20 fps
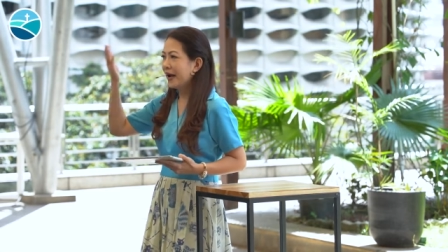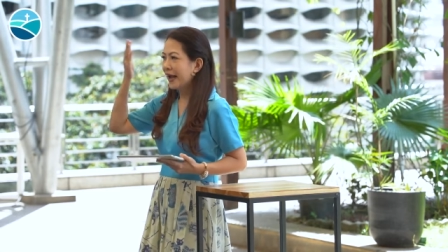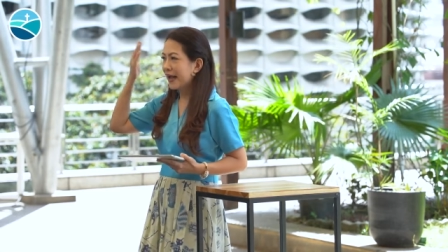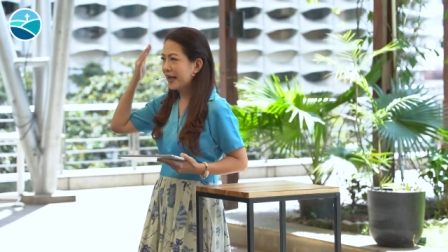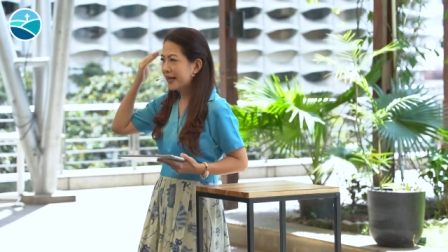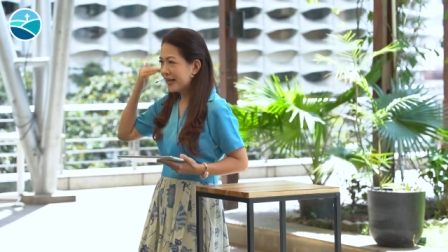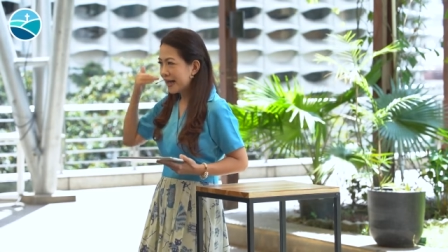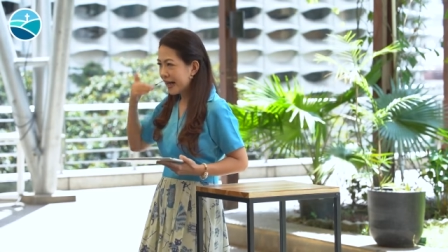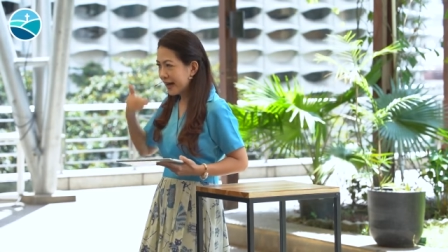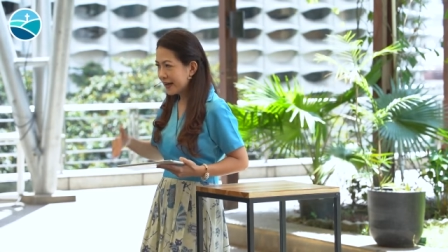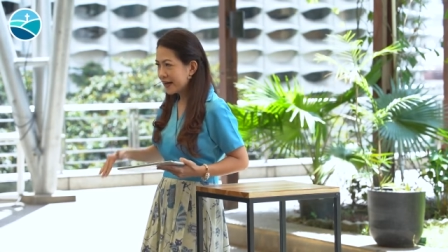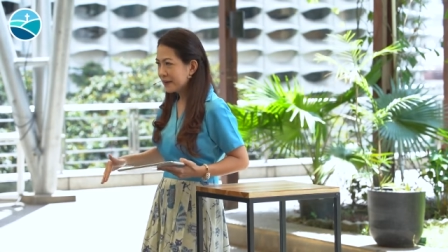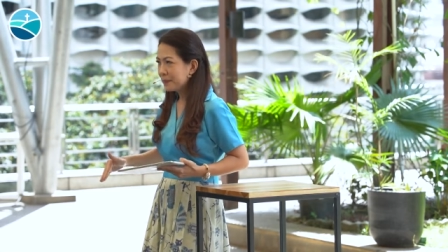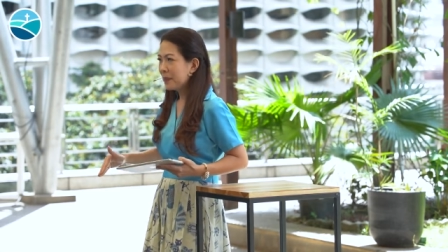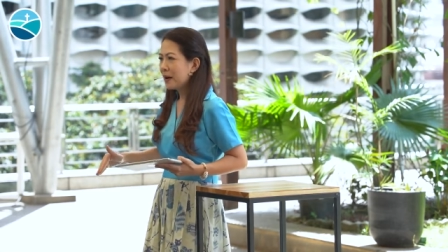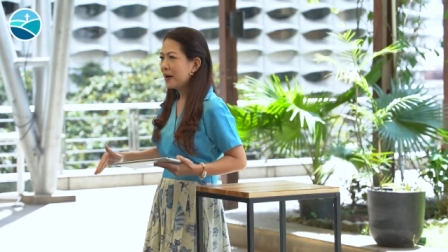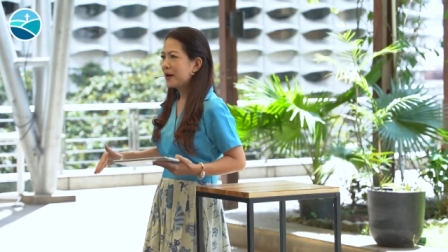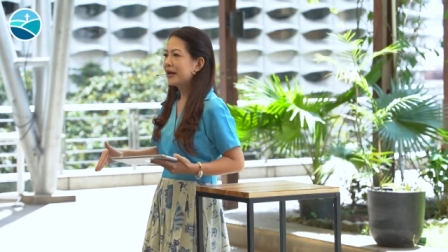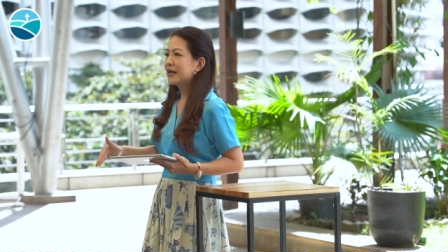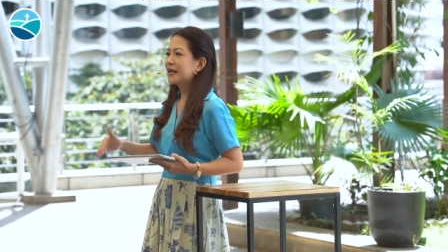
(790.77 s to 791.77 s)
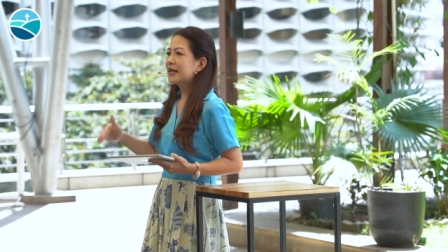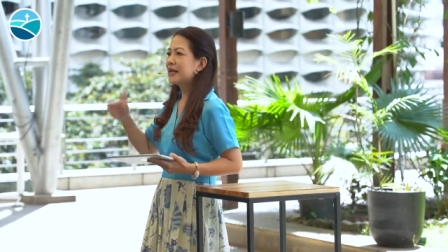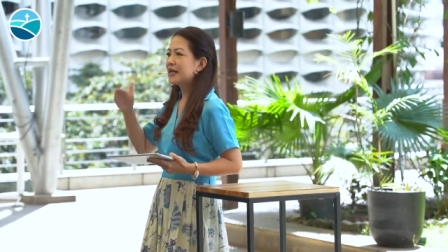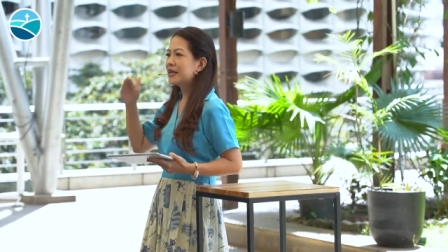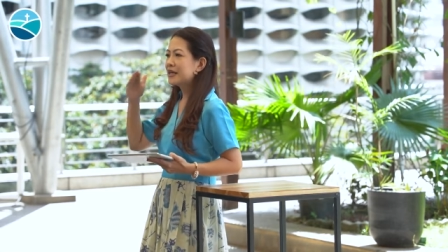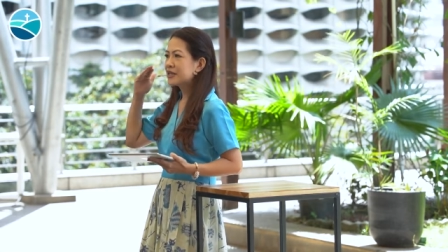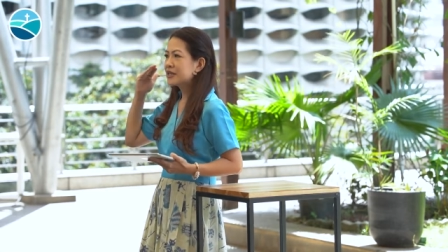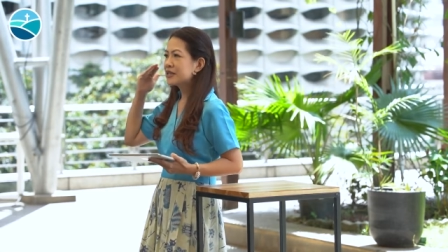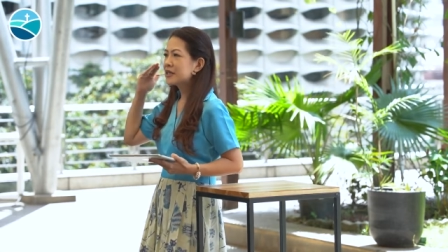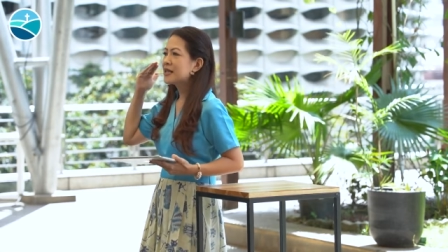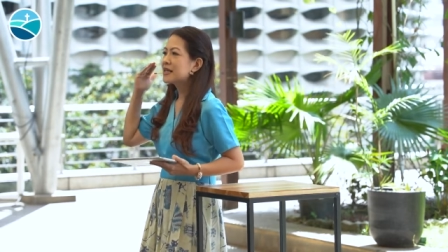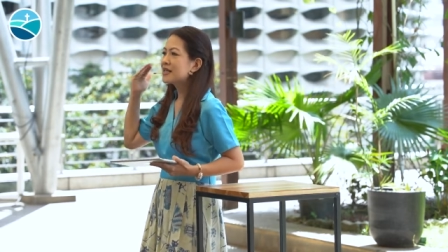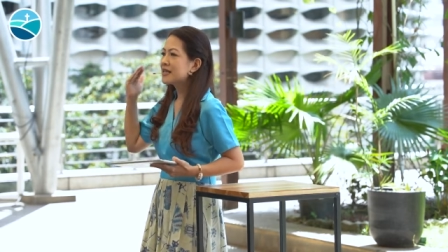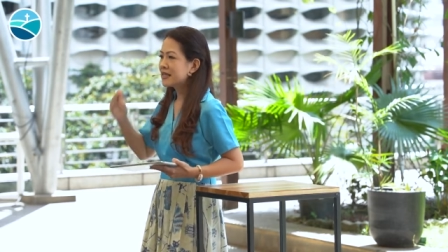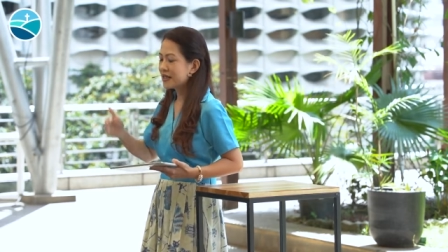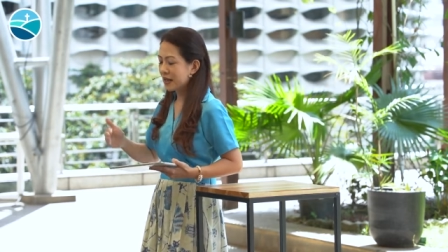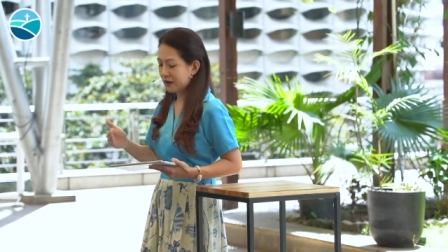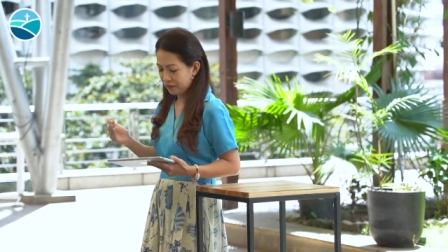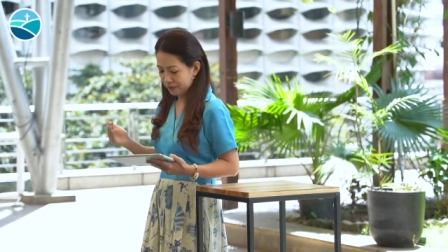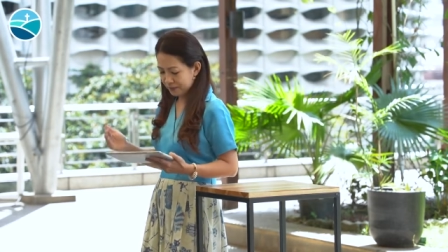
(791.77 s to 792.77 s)
And the other part is
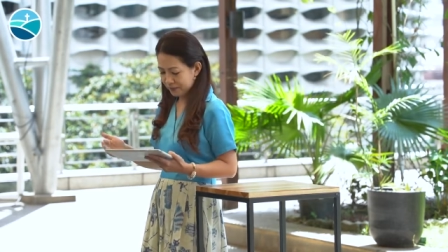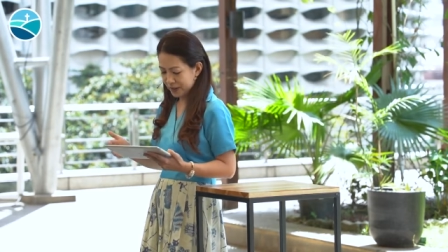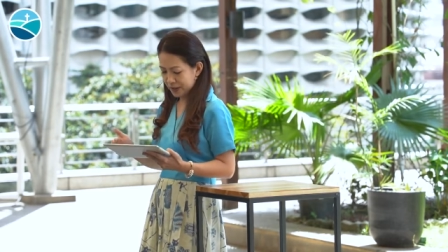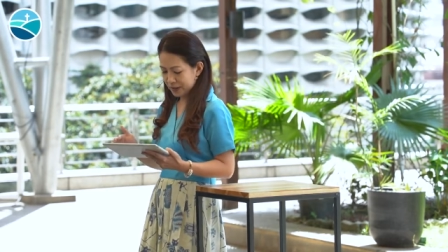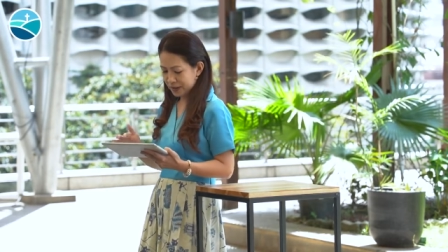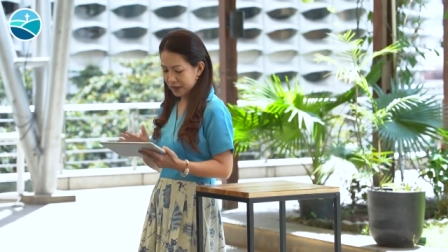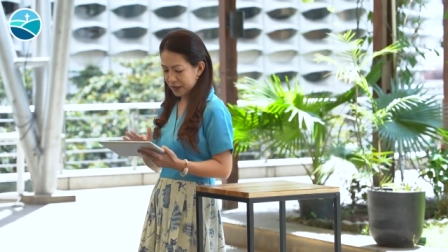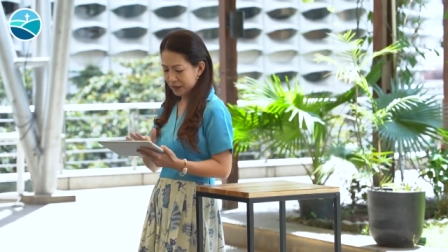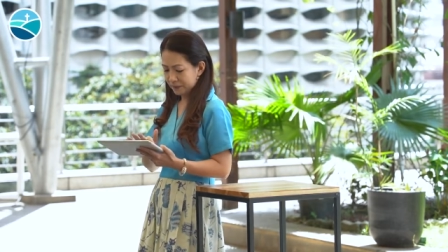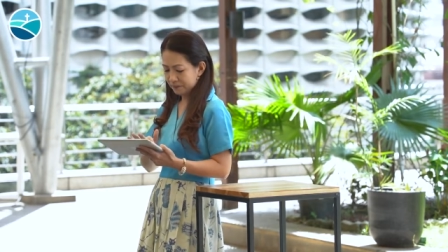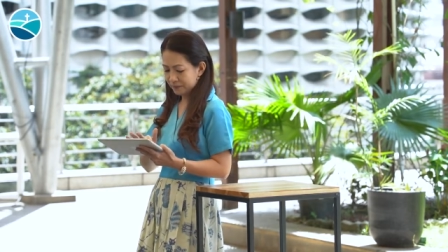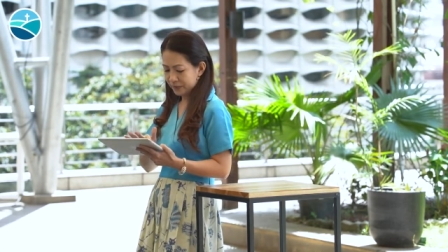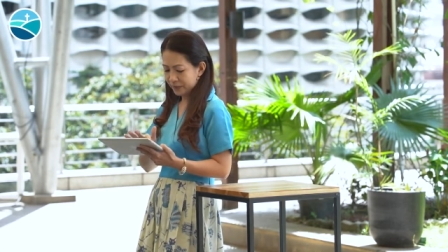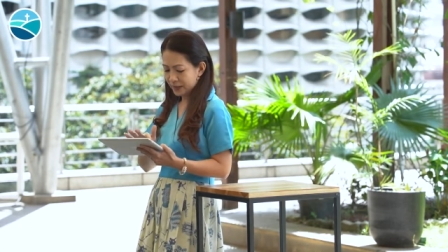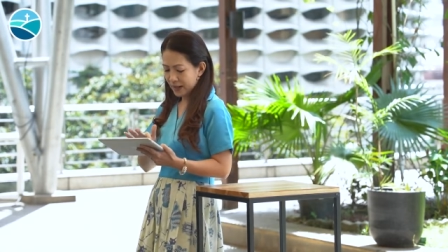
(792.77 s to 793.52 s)
self pity.